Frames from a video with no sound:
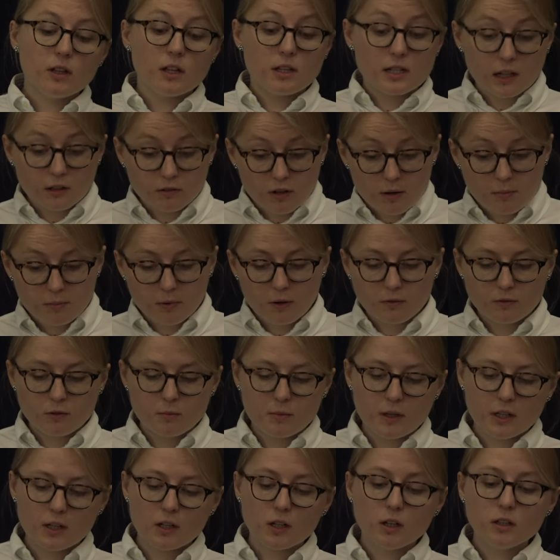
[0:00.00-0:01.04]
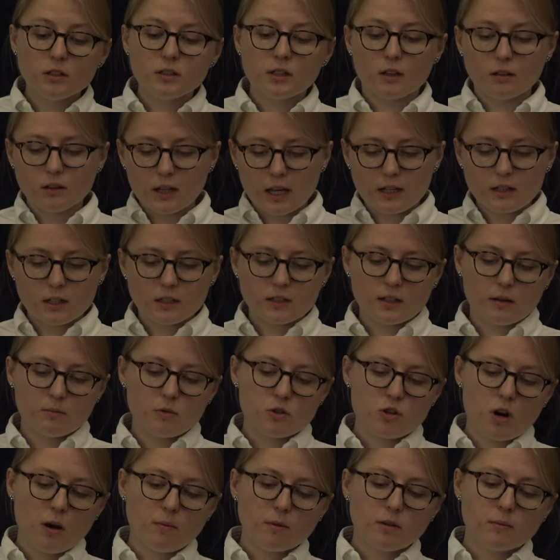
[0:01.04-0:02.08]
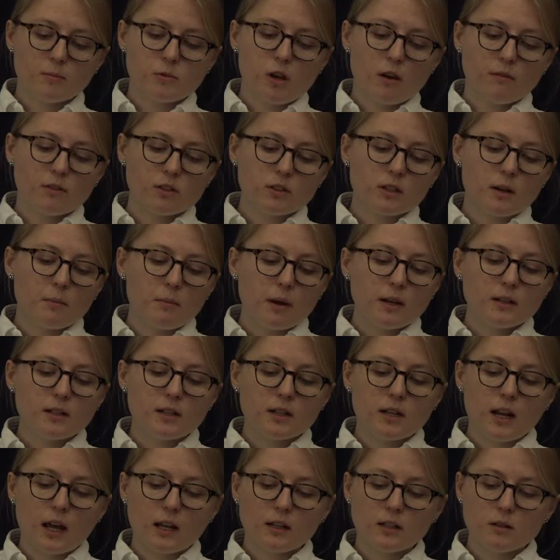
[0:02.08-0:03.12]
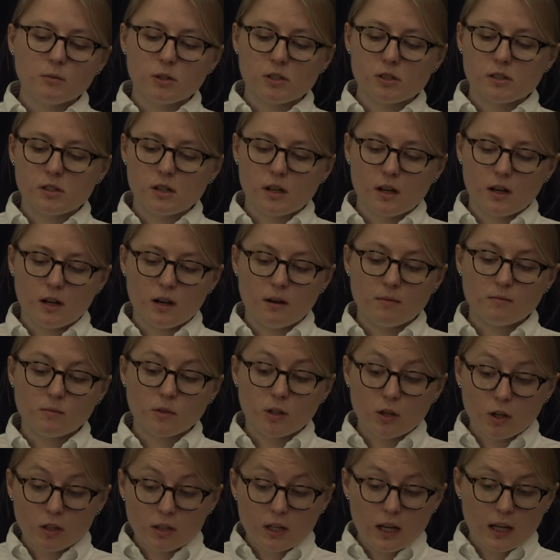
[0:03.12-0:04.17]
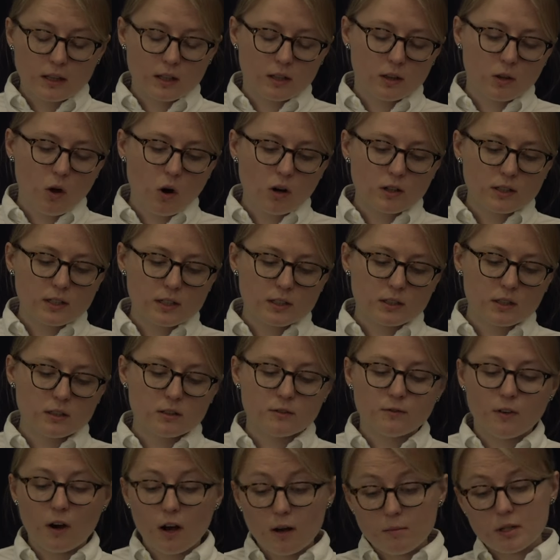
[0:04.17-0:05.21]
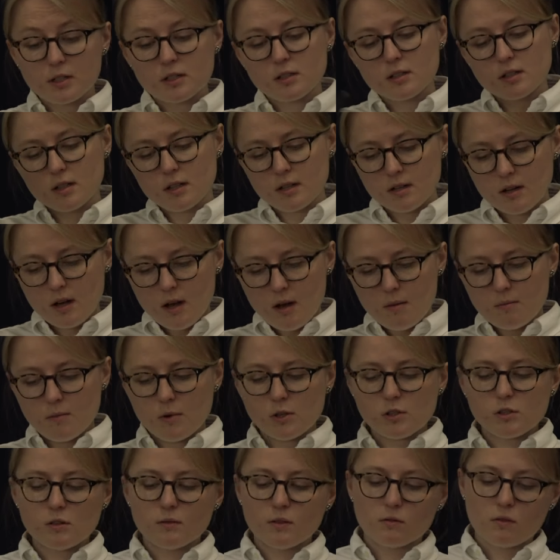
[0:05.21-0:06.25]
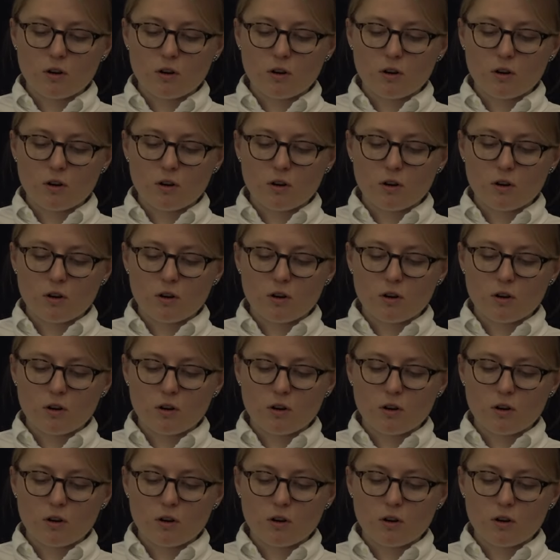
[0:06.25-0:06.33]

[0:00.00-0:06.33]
artillery proved to be good. So later, some German observers commented that it was good in the long distance fire, because most of the